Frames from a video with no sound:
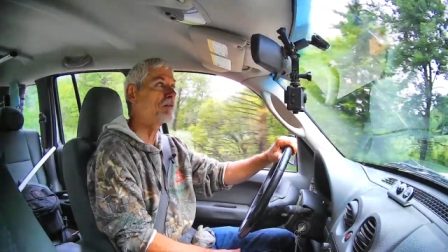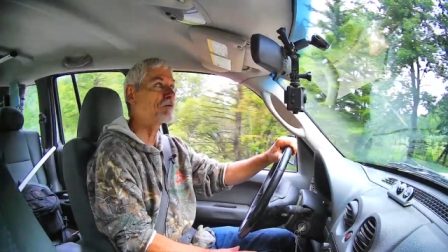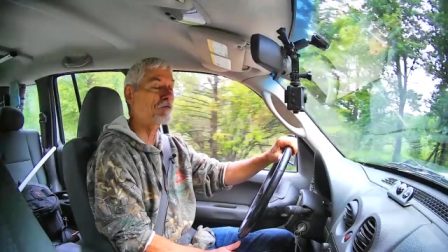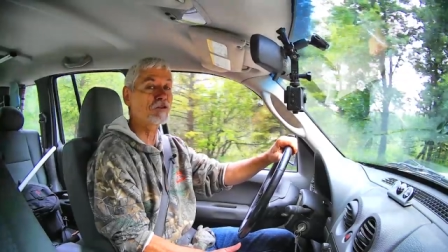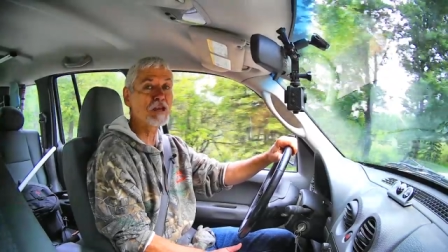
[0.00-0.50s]

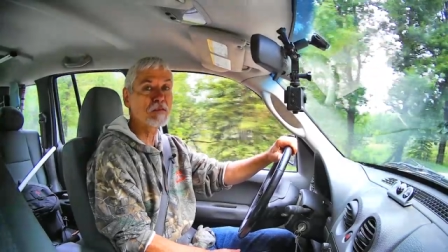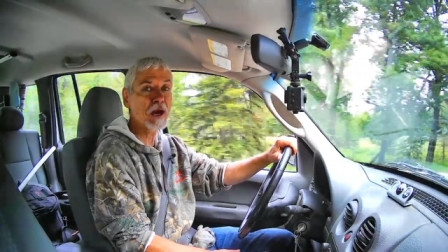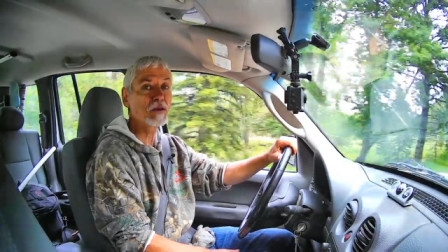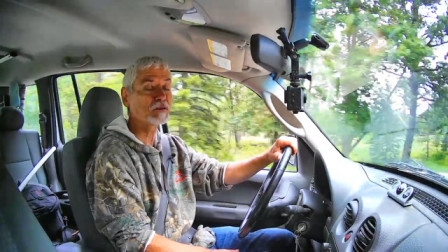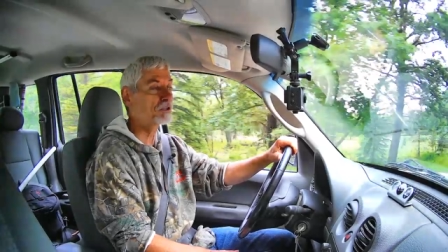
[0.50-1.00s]
for the
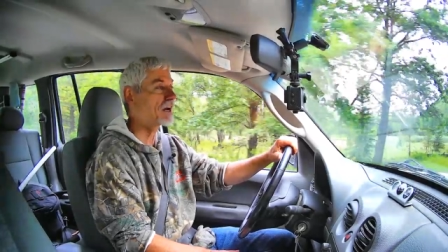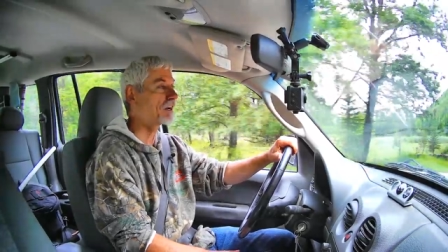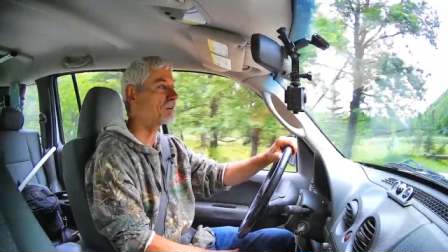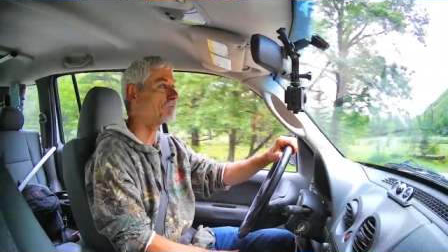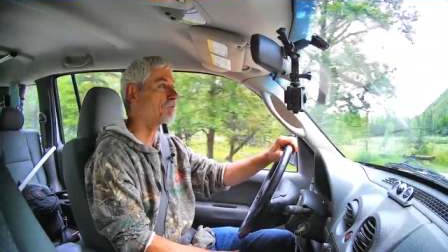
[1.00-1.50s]
amount that I can
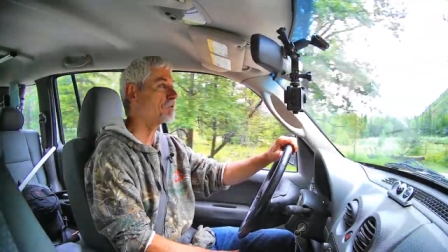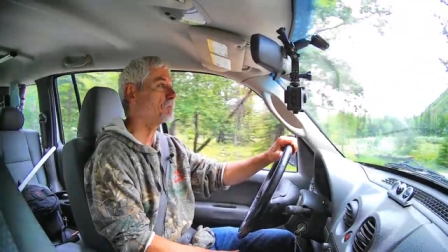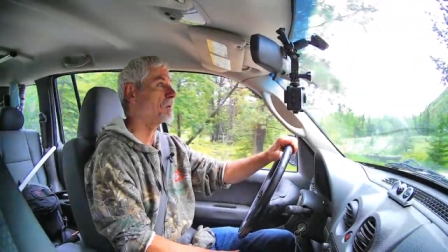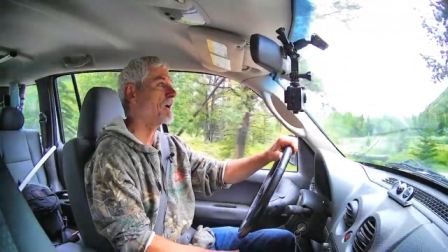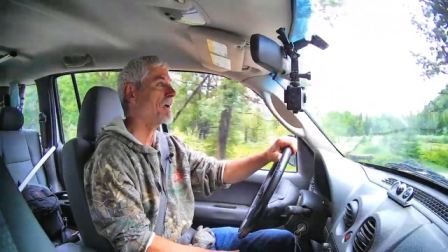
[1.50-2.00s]
afford to
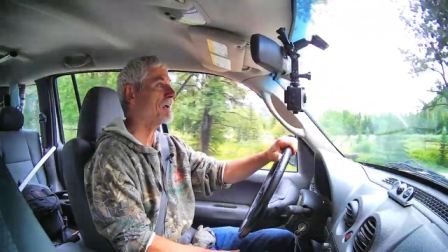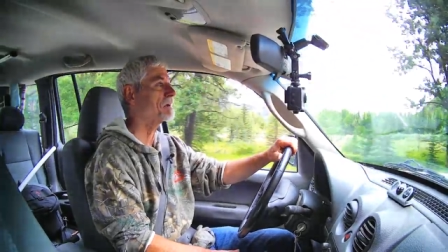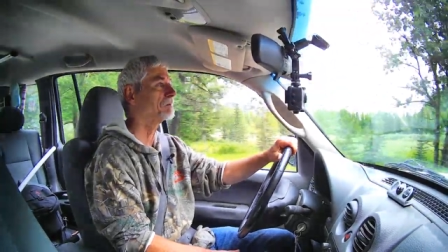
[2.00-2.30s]
pay.